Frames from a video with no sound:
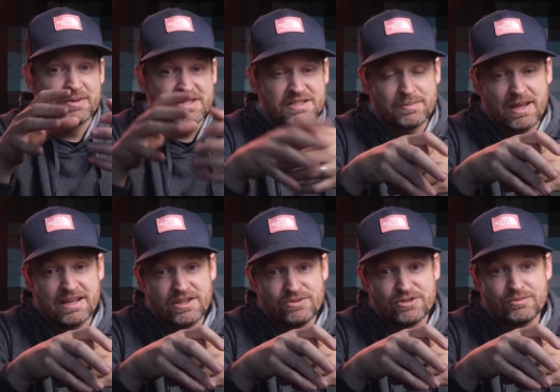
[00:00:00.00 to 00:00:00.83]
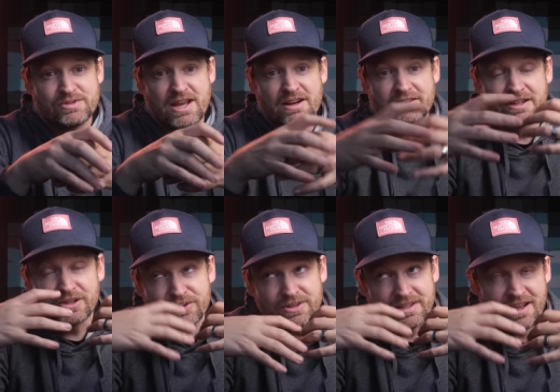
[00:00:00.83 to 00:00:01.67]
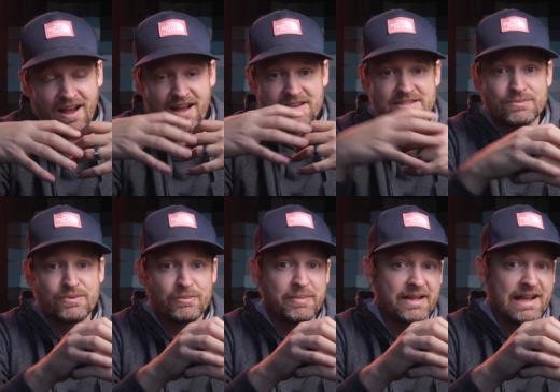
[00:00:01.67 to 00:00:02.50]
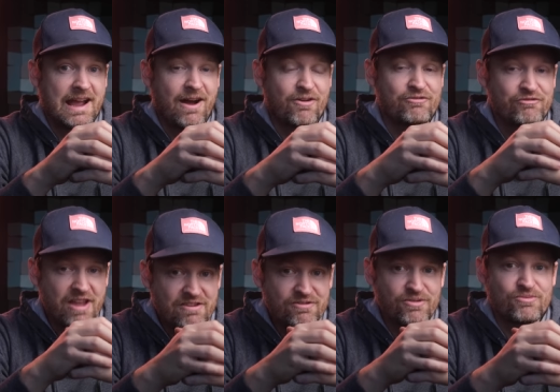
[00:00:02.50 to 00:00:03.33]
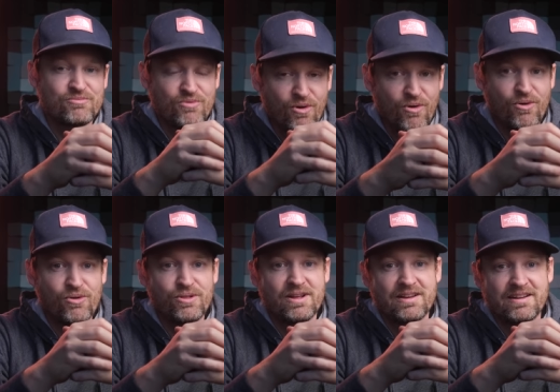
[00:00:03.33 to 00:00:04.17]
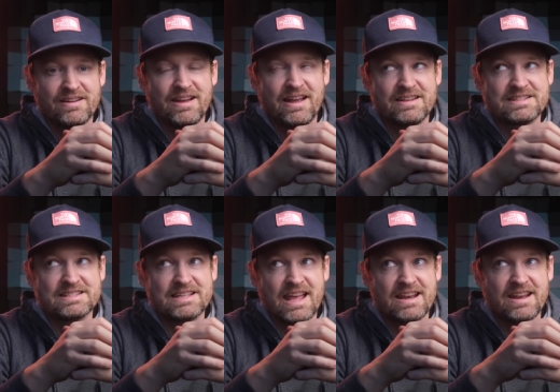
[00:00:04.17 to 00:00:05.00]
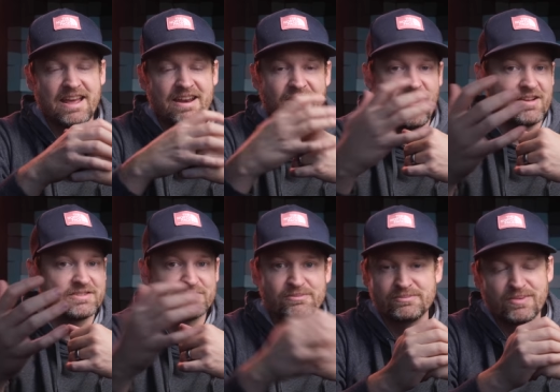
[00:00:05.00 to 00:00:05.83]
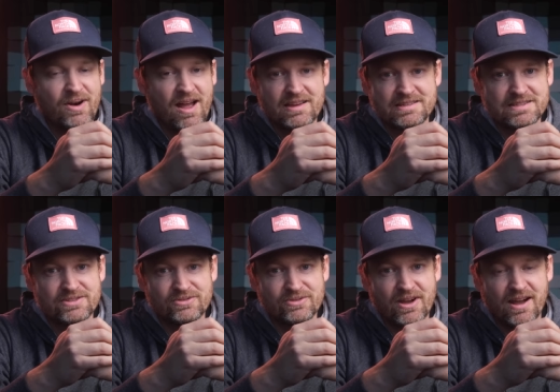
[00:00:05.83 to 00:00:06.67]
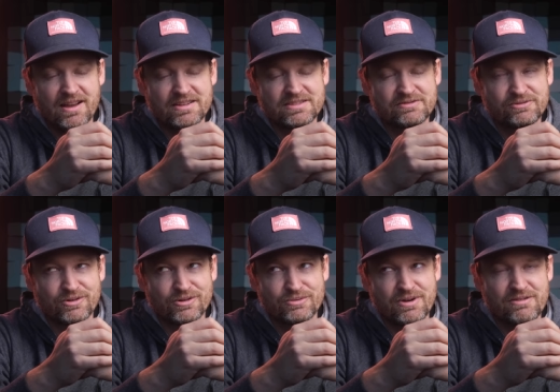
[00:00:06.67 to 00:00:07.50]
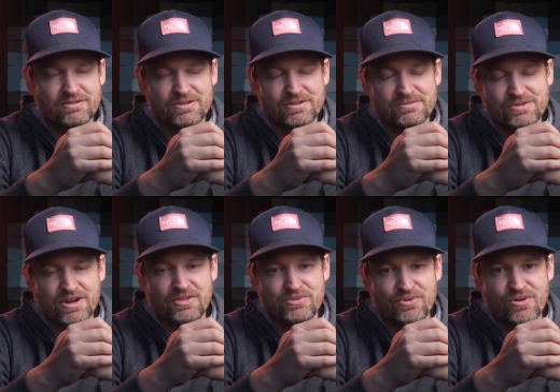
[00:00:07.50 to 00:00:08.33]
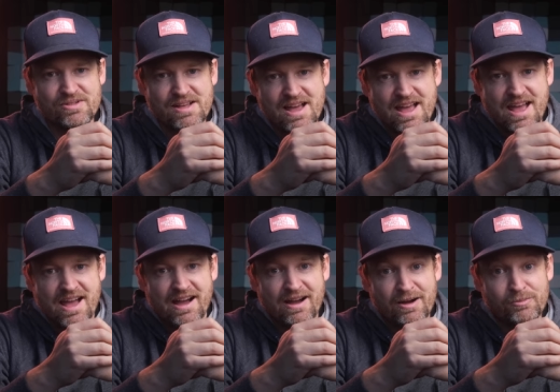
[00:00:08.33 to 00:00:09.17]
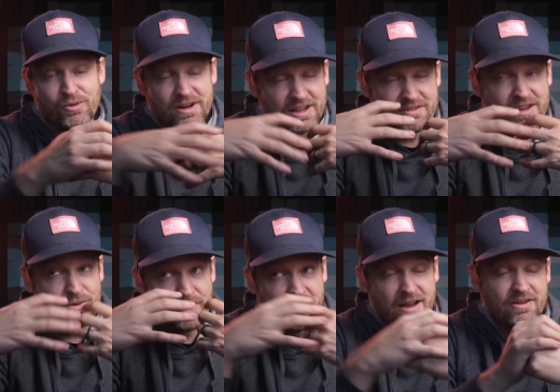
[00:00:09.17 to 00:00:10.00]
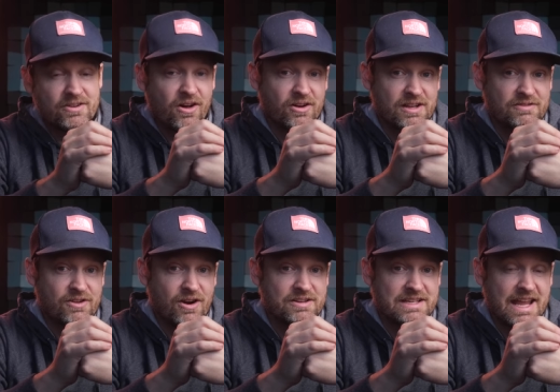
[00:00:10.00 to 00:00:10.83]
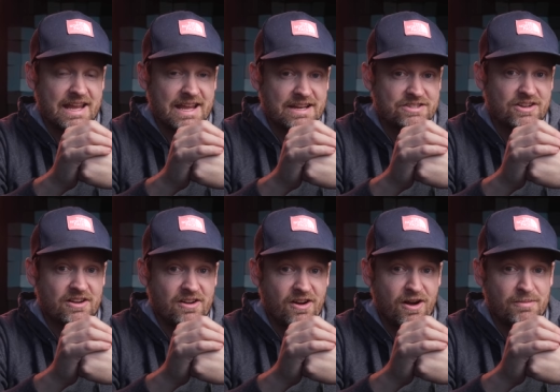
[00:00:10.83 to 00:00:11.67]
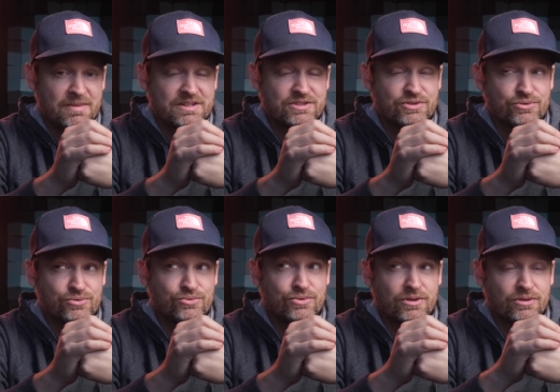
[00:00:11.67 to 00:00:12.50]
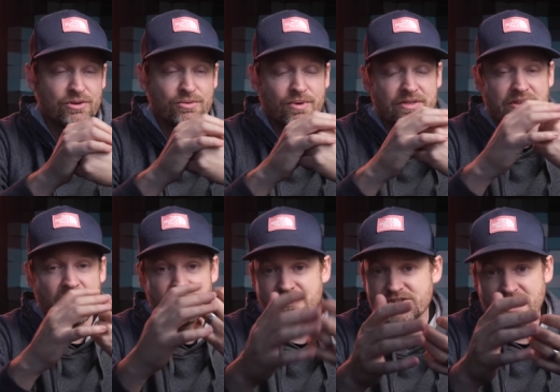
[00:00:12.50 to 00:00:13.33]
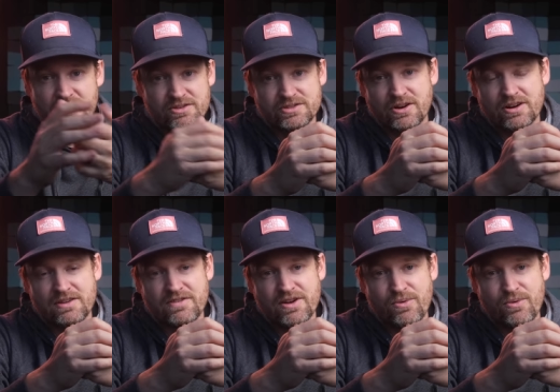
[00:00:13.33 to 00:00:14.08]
participant participating YouTube channel, including us, will pick our favorite roll and send an awesome prize to you guys for whoever shot the roll. Um, we're giving away a $100 gift card to KEH.com to learn what the other channels are giving